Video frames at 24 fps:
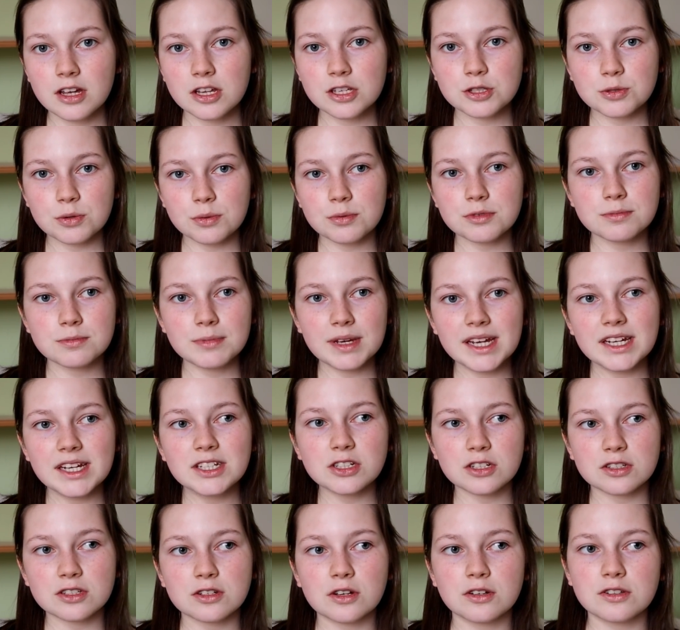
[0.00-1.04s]
So it was me
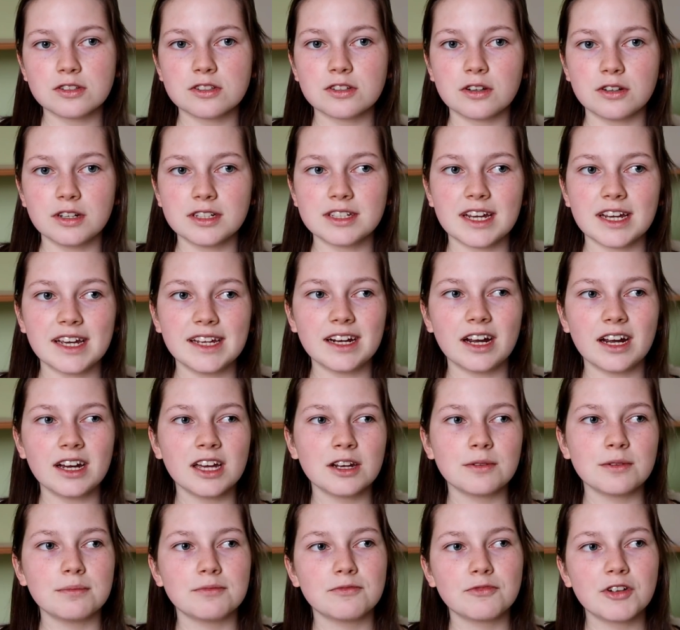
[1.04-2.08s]
just consolidating. I
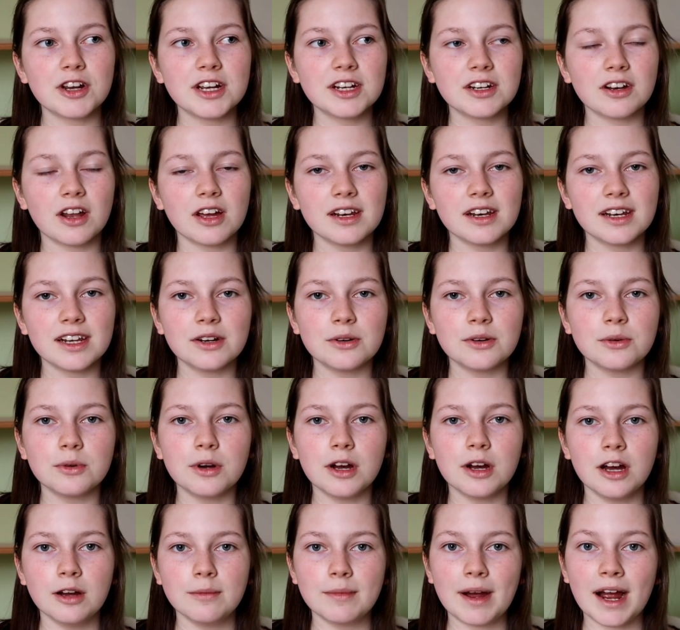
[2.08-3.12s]
had written like little
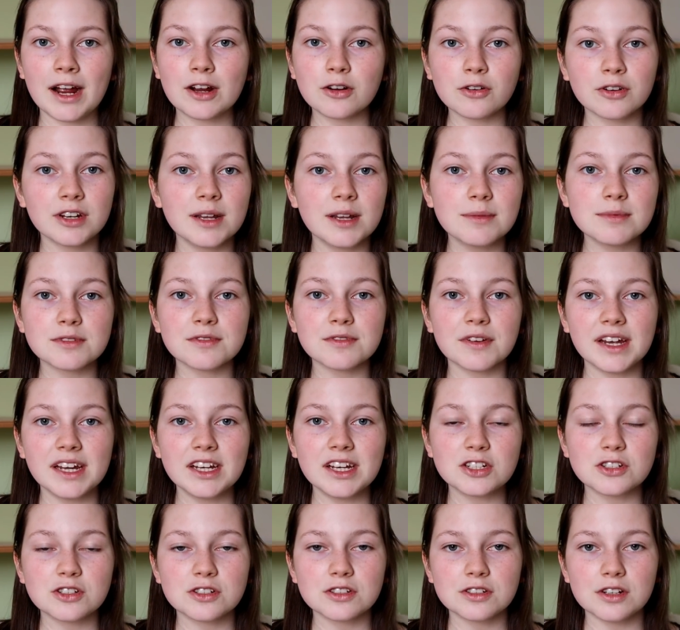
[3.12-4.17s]
acronyms for
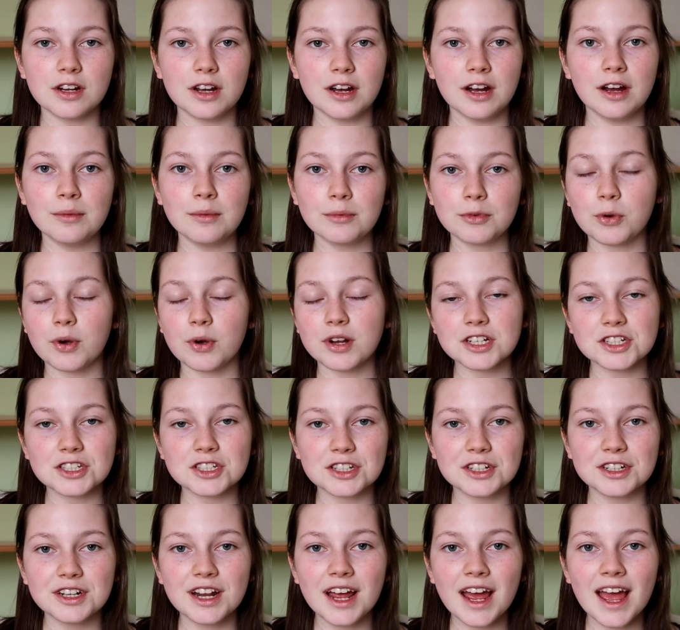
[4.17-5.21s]
each
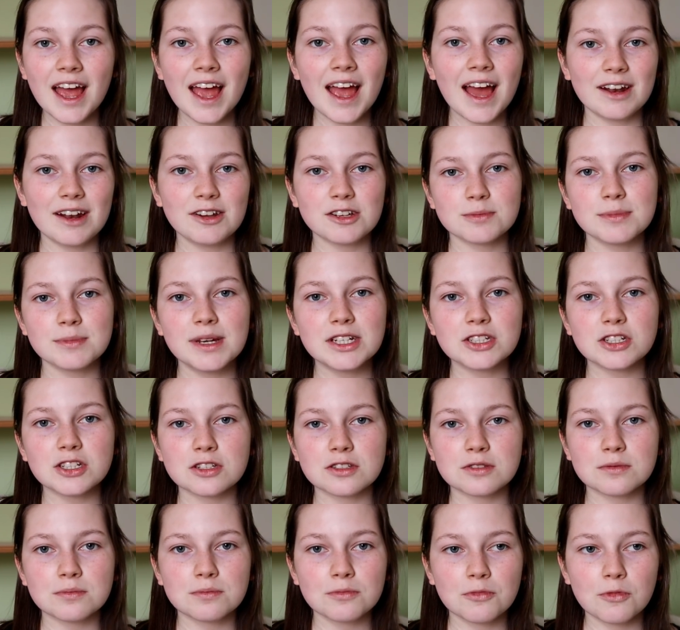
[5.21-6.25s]
question, and it was me
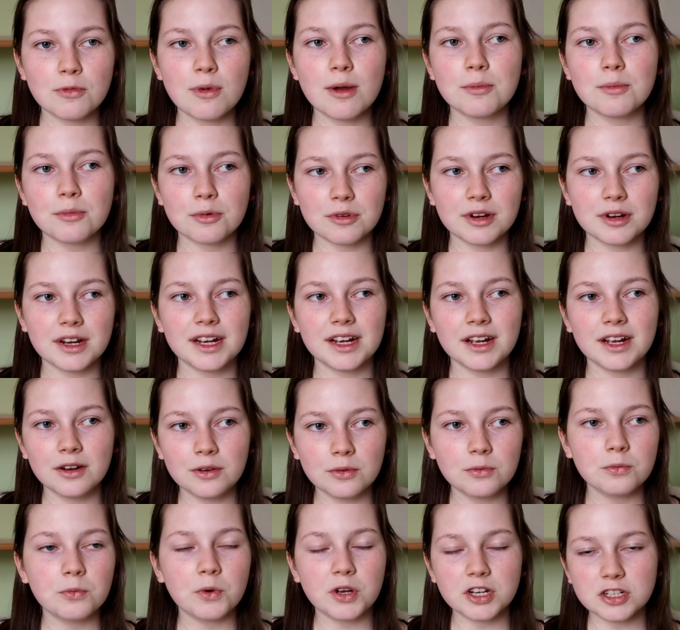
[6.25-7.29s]
just remembering
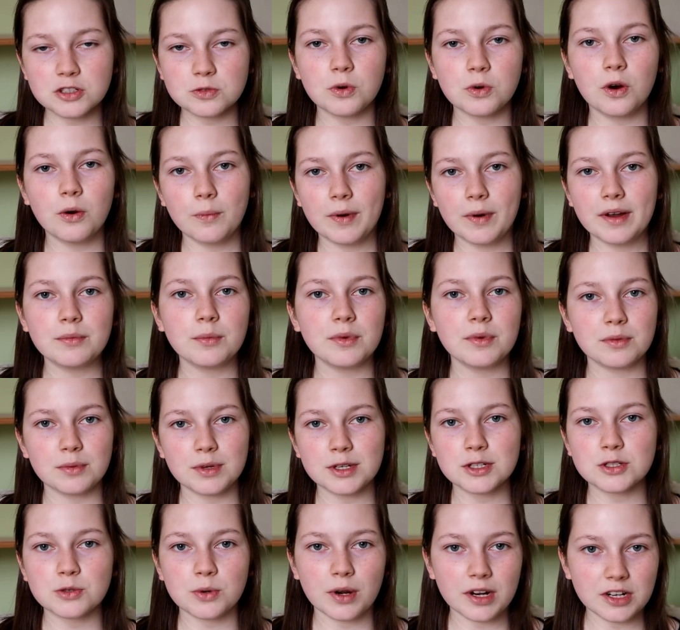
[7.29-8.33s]
which one went with
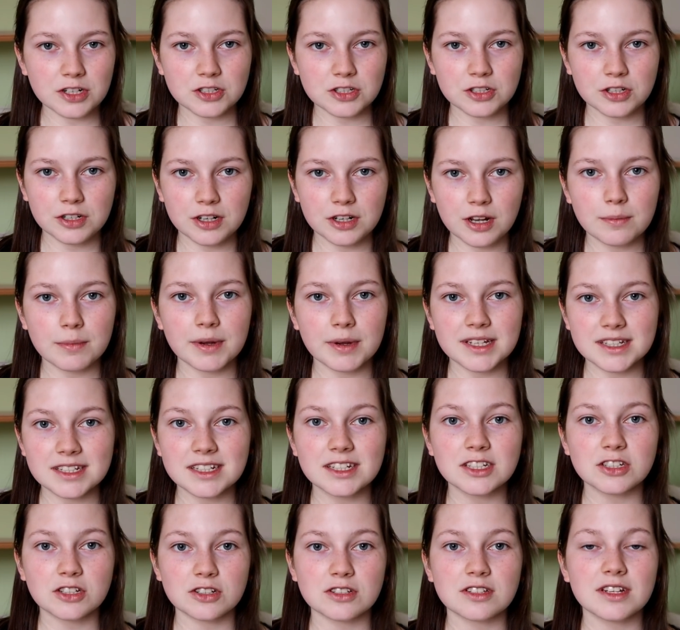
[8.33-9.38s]
which question, and
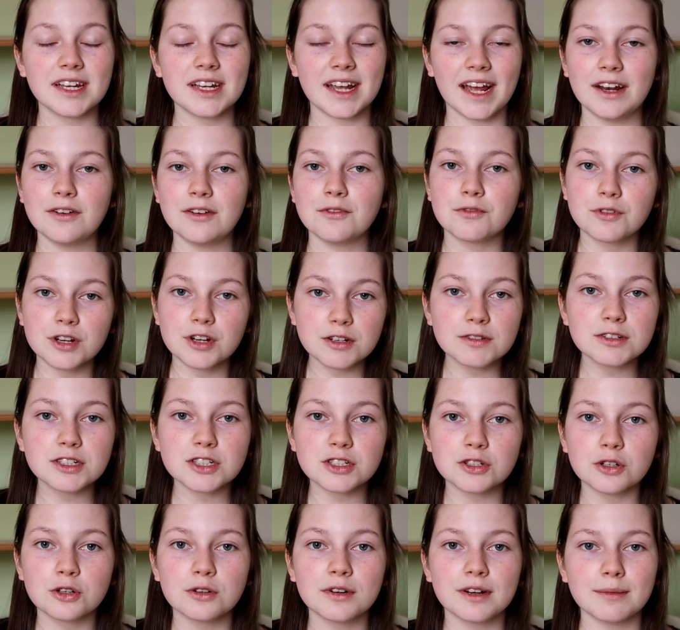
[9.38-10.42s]
basically just, again,
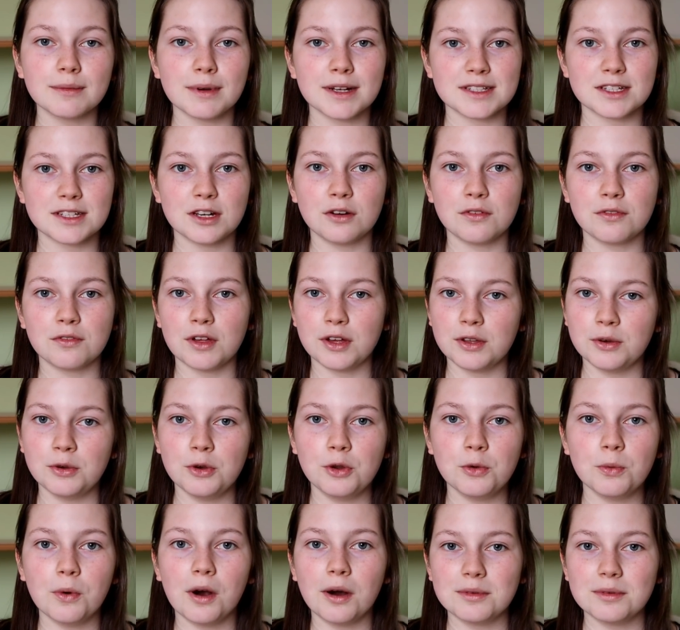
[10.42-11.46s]
reassuring myself that I
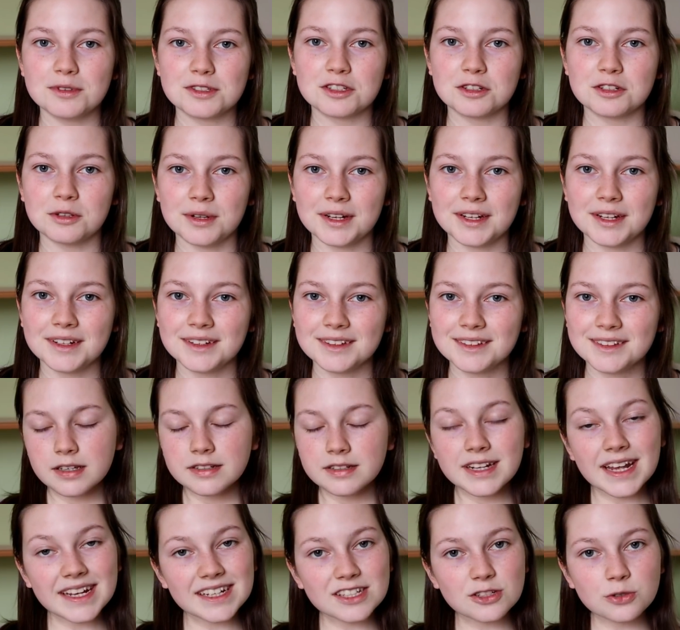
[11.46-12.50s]
knew what I was doing.
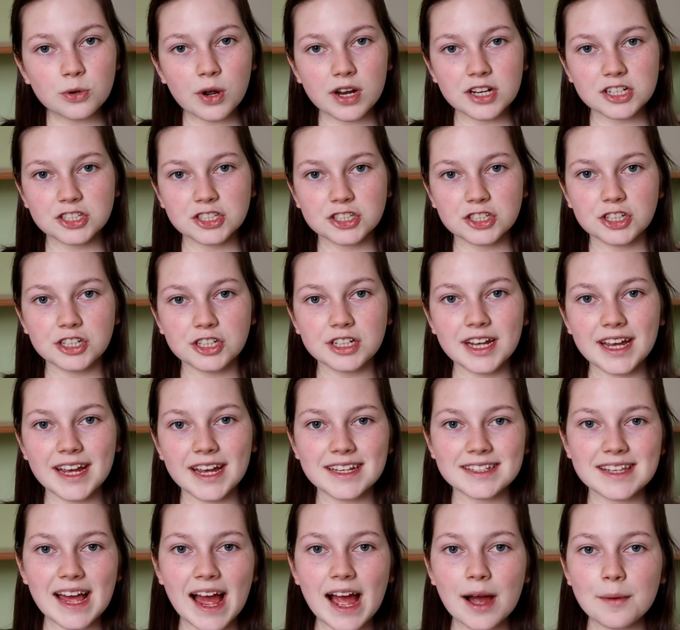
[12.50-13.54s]
Next question
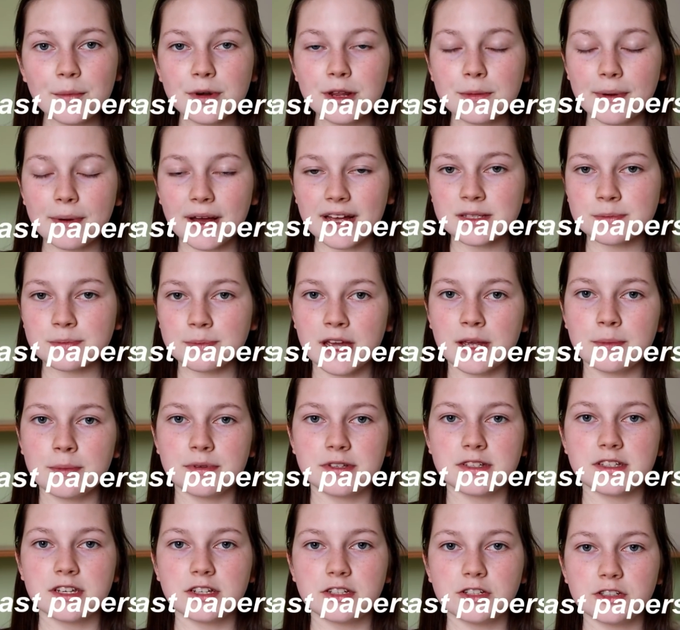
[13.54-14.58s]
is, how many past
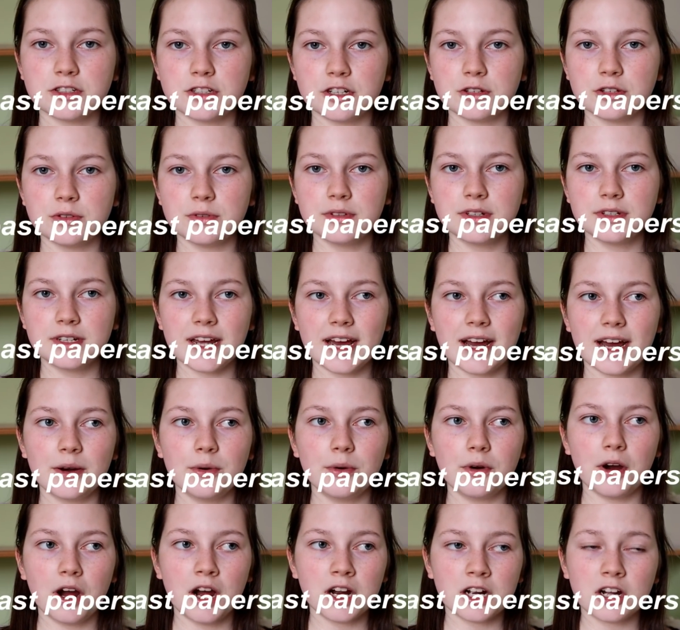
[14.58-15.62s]
papers did you do?
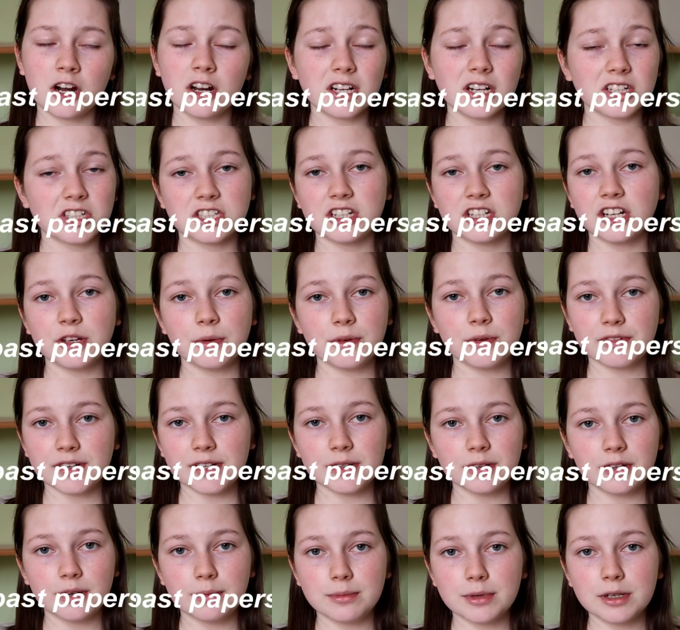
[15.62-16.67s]
Now, I can't actually tell you a
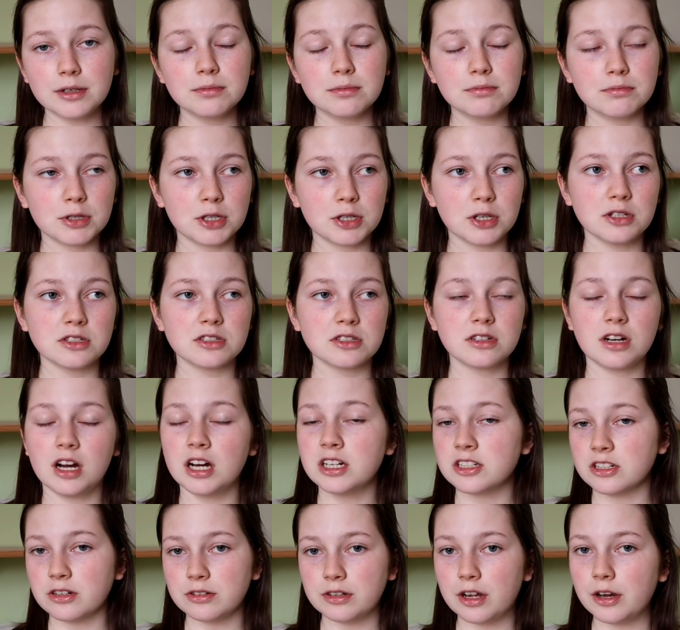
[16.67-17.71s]
real number because I
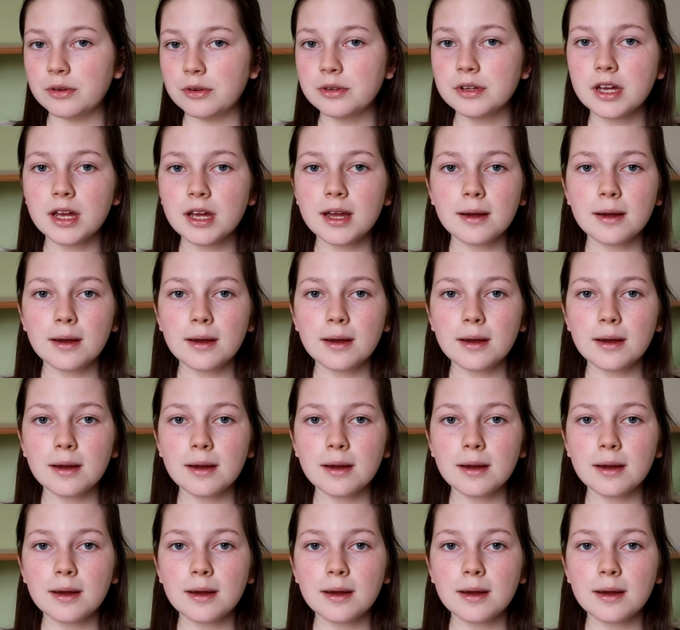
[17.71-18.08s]
don't know.